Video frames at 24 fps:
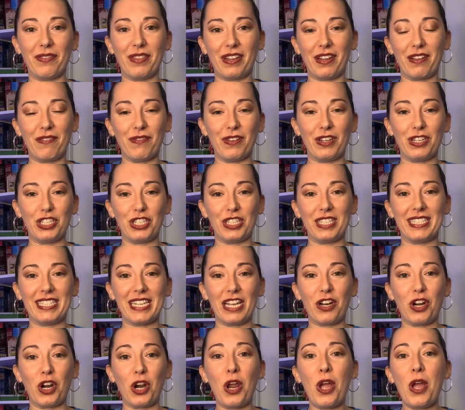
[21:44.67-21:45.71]
the convention
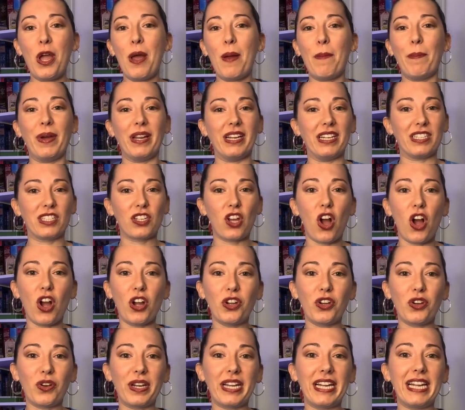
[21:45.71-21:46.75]
center, but it's
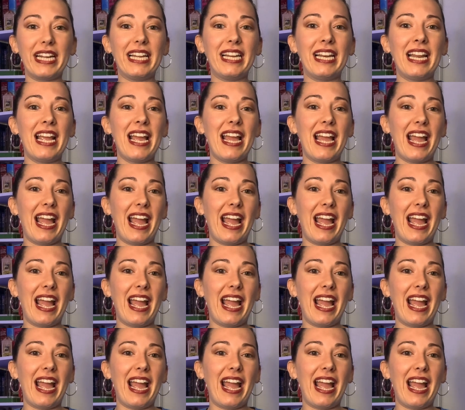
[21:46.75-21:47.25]
concrete